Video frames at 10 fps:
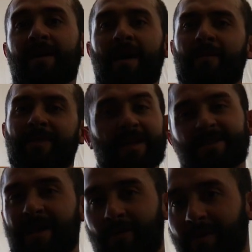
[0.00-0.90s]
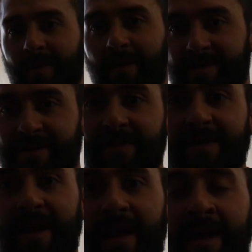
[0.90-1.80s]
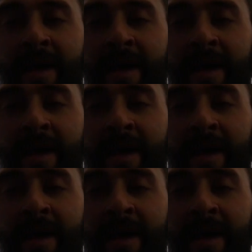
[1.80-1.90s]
But that's just not really what I was doing today.